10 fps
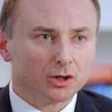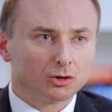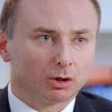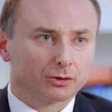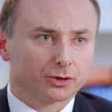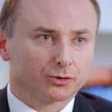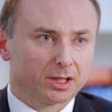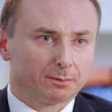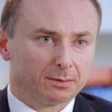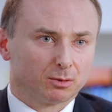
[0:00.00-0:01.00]
not to
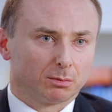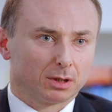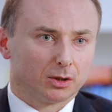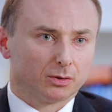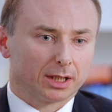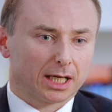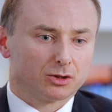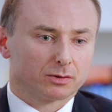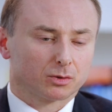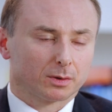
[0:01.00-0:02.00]
treat people below the
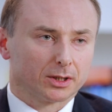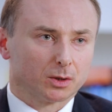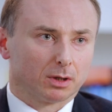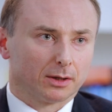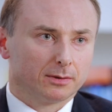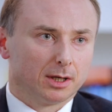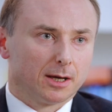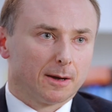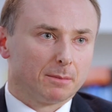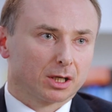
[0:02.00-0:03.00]
age of 21
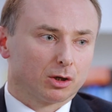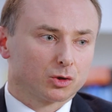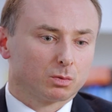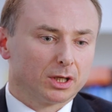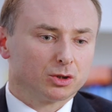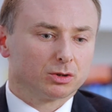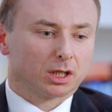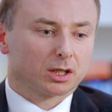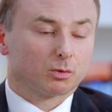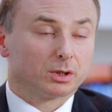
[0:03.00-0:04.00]
because when you're
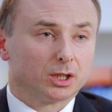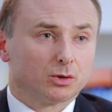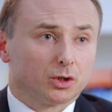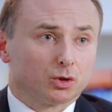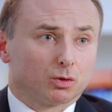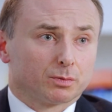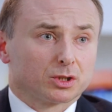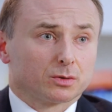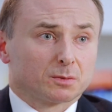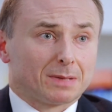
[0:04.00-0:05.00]
younger, we know that your
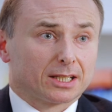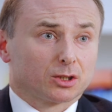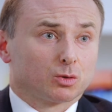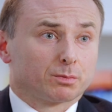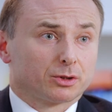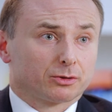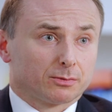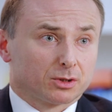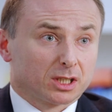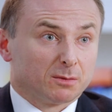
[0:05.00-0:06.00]
spectacle
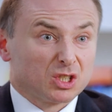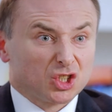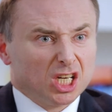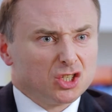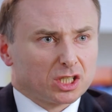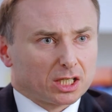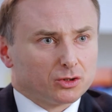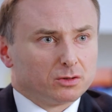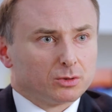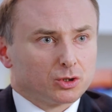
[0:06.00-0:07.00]
prescription can be changing as
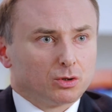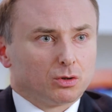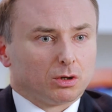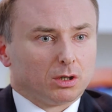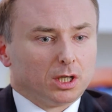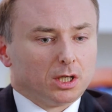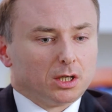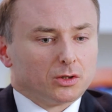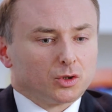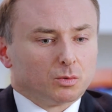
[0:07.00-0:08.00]
you mature.
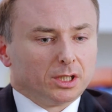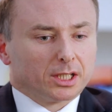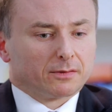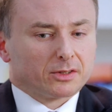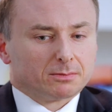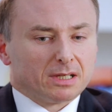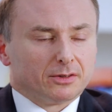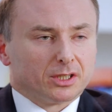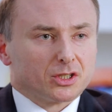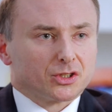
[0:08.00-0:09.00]
So we're looking for some
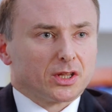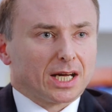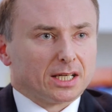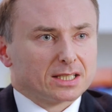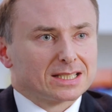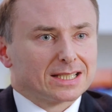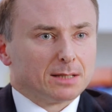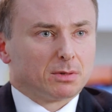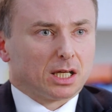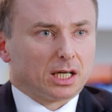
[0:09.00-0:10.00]
evidence that has
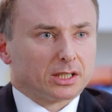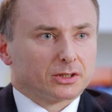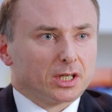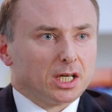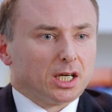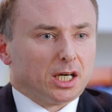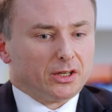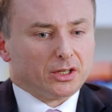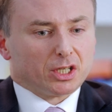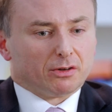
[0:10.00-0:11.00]
stabilised and
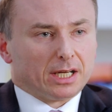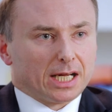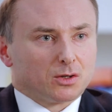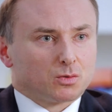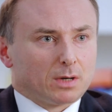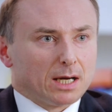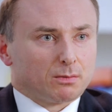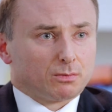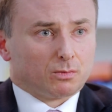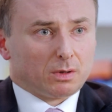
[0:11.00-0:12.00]
that you're at an age where
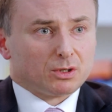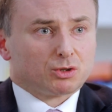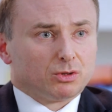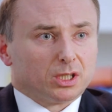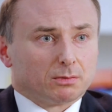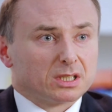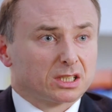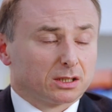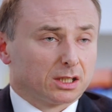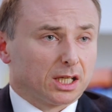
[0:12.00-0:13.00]
when we treat you, it's
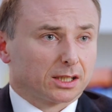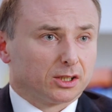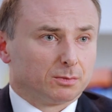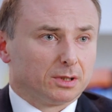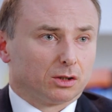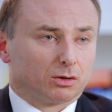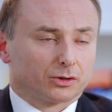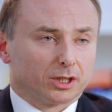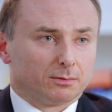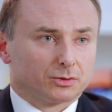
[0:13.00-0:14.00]
likely to be a
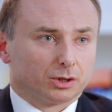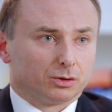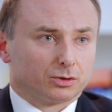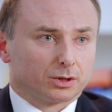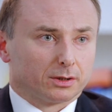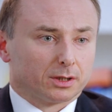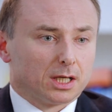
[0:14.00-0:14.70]
long-term solution.